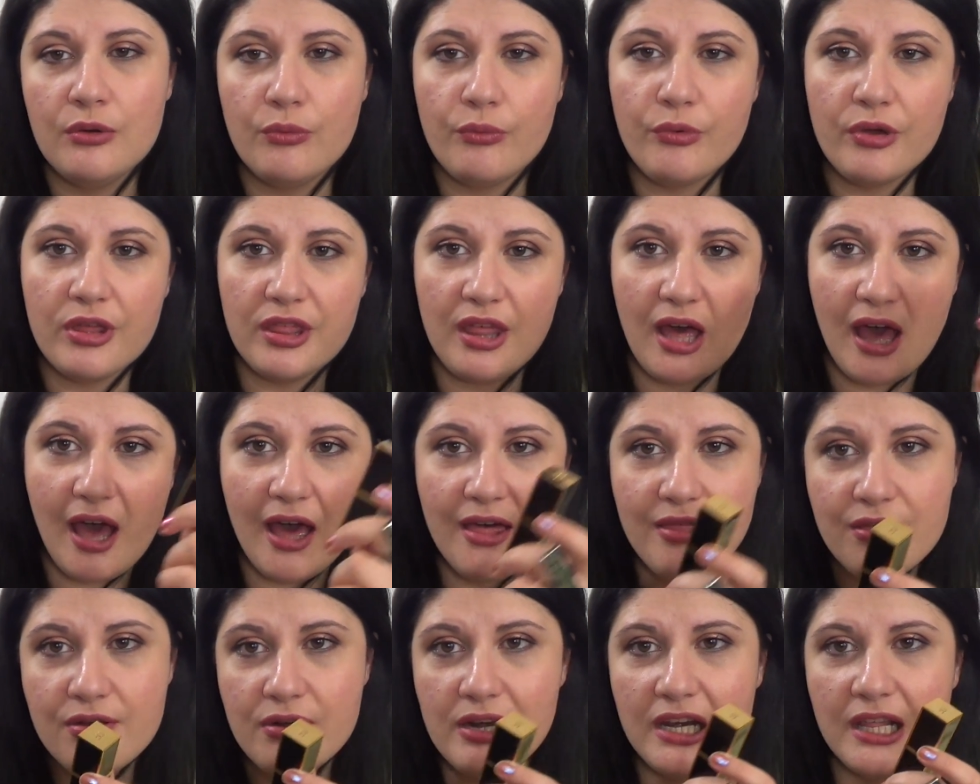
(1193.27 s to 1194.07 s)
with
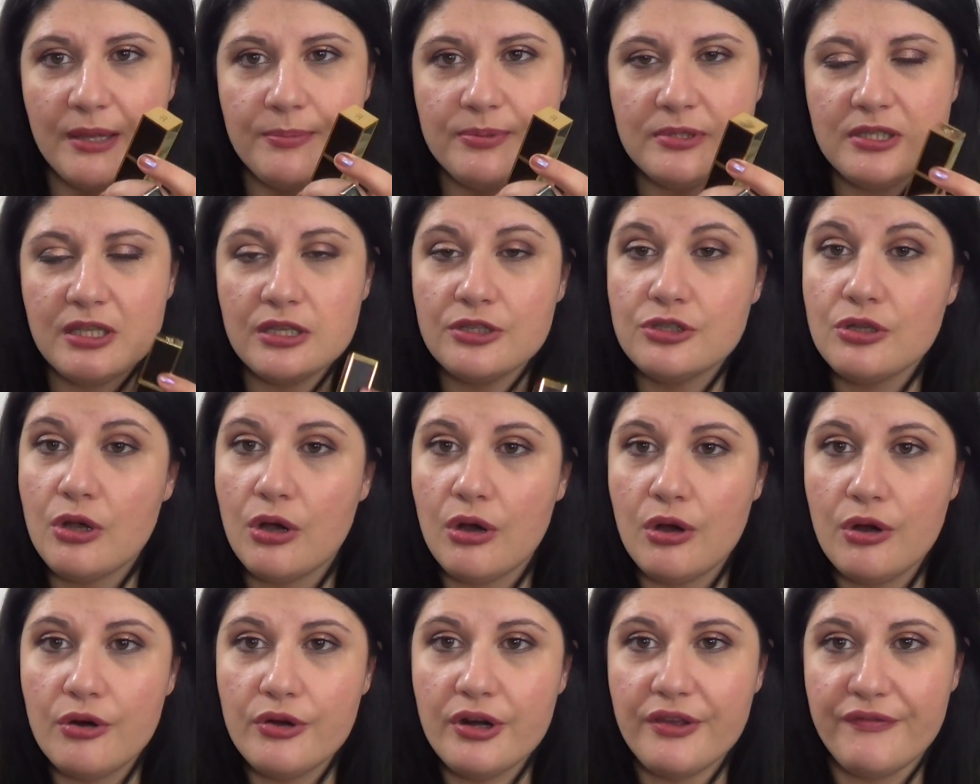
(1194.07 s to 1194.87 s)
other lipsticks
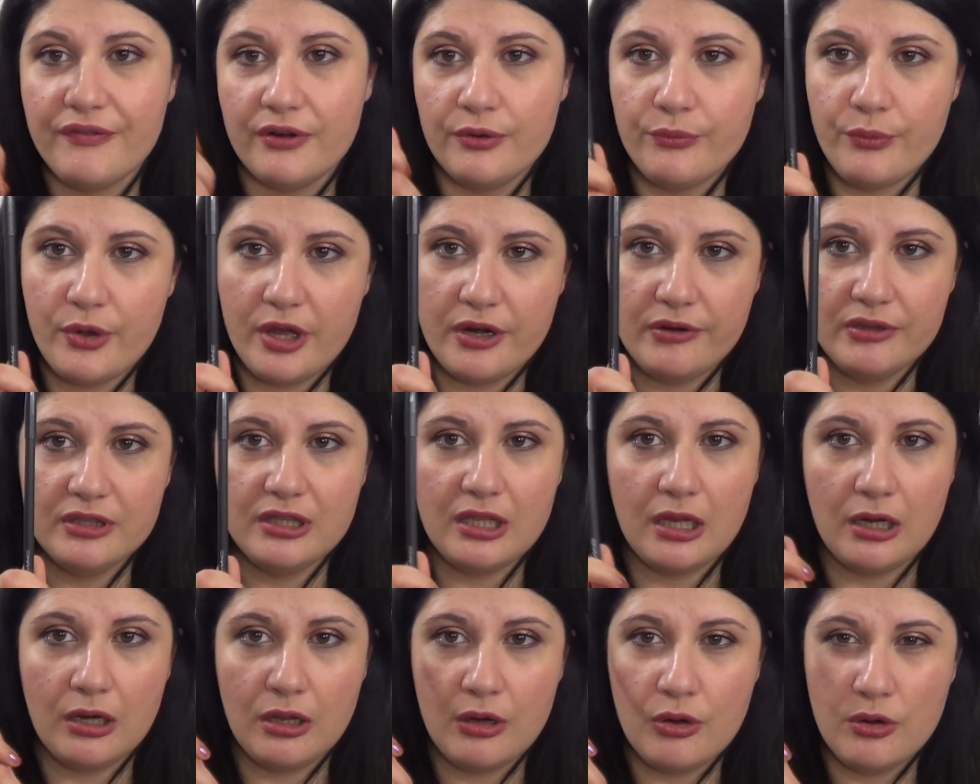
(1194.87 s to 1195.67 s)
or even wear
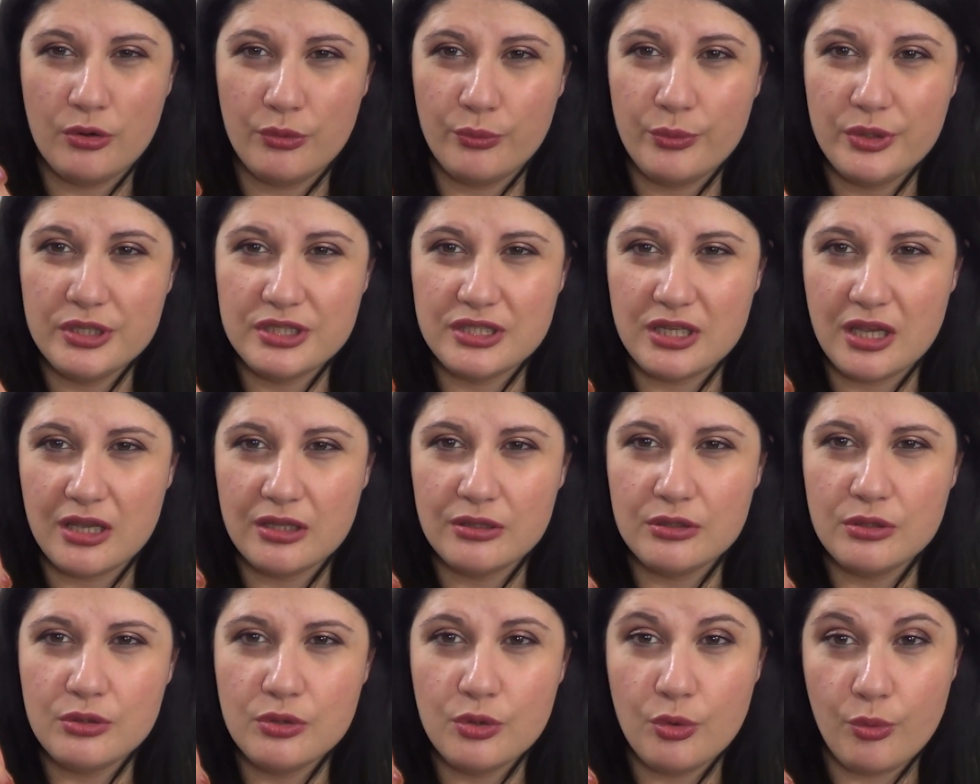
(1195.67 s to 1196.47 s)
it alone, which
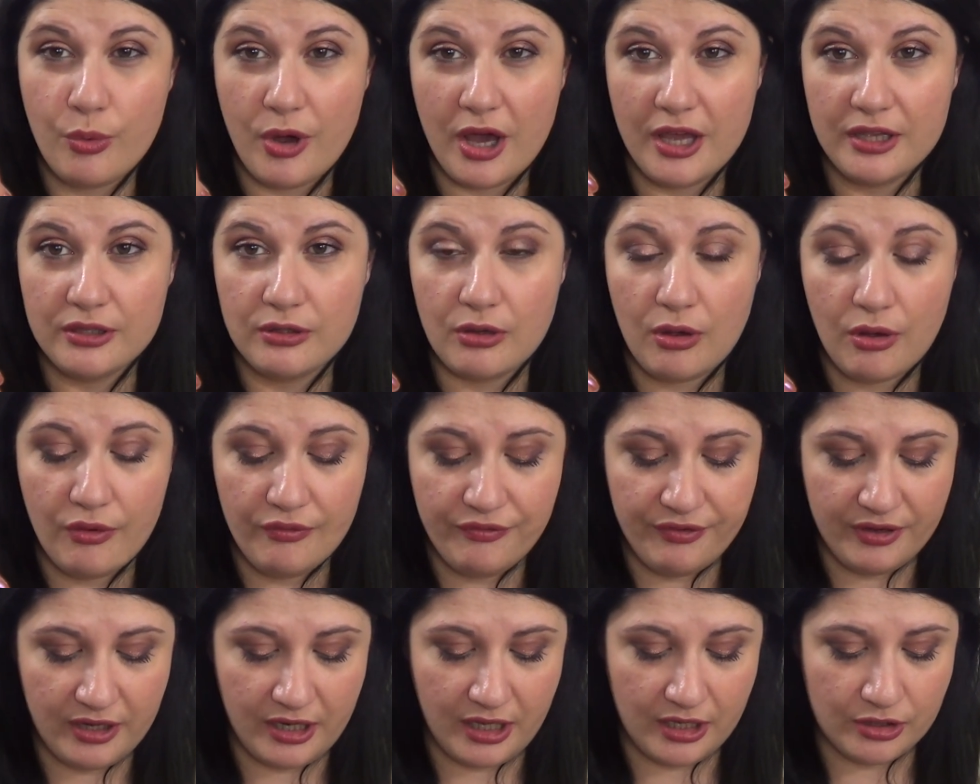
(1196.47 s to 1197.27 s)
I do quite
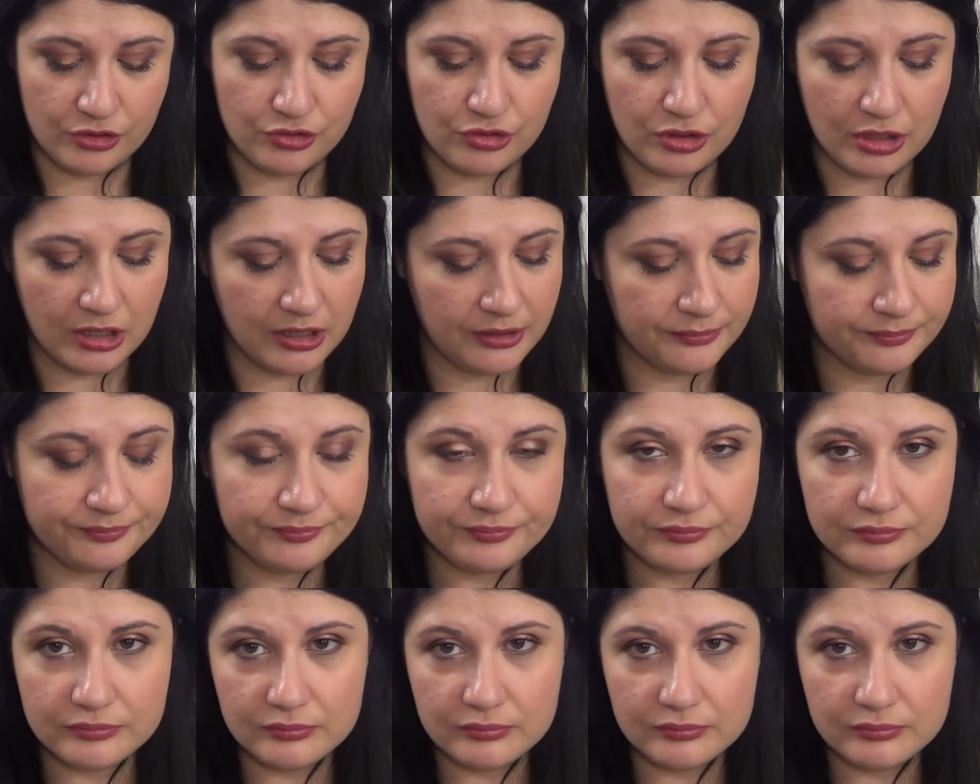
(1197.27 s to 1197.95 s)
often actually.